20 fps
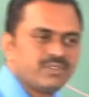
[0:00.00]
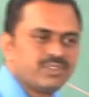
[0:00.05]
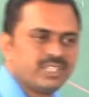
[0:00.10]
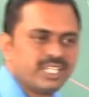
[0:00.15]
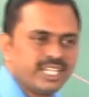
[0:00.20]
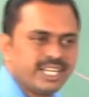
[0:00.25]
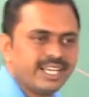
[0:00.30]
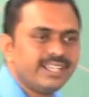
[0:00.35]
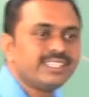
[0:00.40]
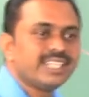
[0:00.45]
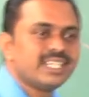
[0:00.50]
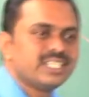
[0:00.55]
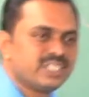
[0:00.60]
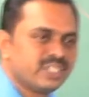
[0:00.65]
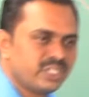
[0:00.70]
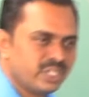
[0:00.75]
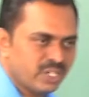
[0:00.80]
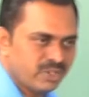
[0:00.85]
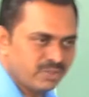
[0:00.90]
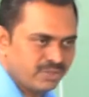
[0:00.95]
of the
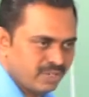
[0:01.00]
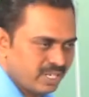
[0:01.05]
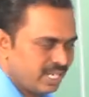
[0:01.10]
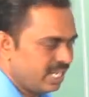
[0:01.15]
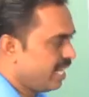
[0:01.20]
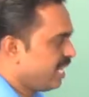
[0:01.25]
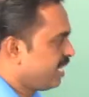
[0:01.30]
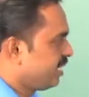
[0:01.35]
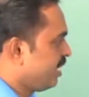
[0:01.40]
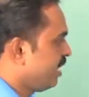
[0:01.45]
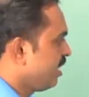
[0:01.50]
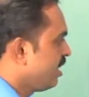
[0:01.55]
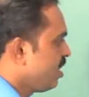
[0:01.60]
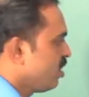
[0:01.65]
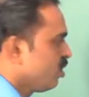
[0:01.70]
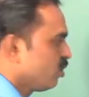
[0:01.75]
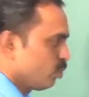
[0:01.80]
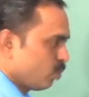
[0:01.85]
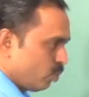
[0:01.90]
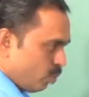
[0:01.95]
intensity of laser.
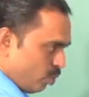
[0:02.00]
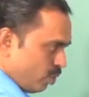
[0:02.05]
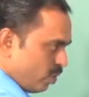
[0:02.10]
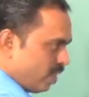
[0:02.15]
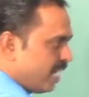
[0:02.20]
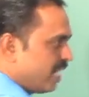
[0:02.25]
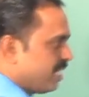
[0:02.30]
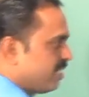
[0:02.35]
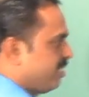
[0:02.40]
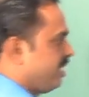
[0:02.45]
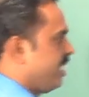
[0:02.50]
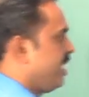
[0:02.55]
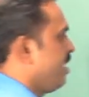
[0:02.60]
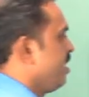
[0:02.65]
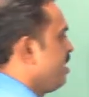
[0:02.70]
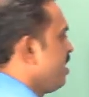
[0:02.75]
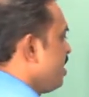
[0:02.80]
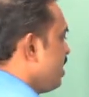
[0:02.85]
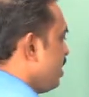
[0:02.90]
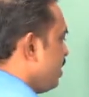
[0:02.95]
So let us
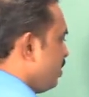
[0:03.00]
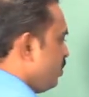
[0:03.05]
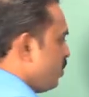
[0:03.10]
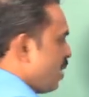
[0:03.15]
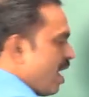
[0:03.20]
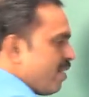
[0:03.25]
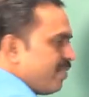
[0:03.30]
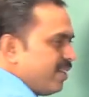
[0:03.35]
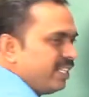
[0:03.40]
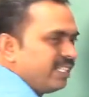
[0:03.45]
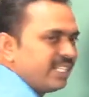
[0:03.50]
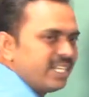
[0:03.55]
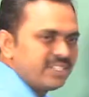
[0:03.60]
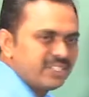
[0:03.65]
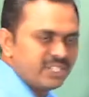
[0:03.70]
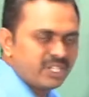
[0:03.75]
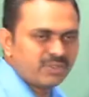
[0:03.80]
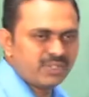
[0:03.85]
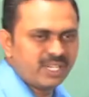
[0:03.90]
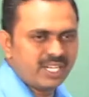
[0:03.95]
say you have
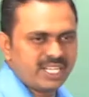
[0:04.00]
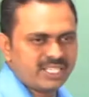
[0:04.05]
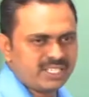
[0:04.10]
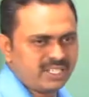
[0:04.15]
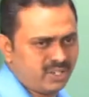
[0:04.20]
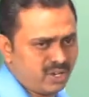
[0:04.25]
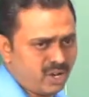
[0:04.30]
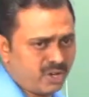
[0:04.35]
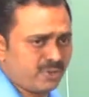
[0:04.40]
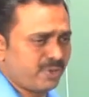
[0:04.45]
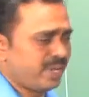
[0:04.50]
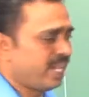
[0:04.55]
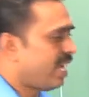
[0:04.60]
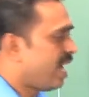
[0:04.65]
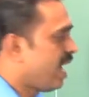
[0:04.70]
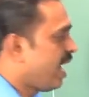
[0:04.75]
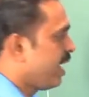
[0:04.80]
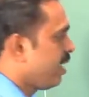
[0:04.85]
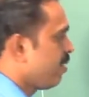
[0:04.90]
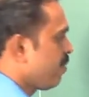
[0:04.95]
intensity of the laser not very
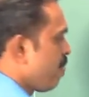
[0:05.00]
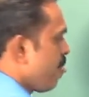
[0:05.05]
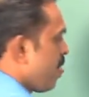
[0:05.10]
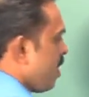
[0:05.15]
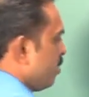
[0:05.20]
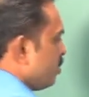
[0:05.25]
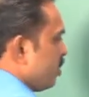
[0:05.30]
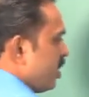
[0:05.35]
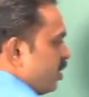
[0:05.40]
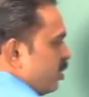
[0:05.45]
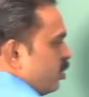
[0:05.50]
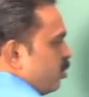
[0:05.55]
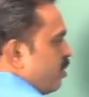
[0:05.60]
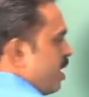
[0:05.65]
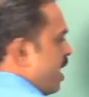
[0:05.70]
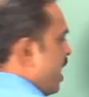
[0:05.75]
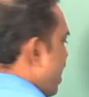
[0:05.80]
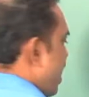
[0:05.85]
high, so you may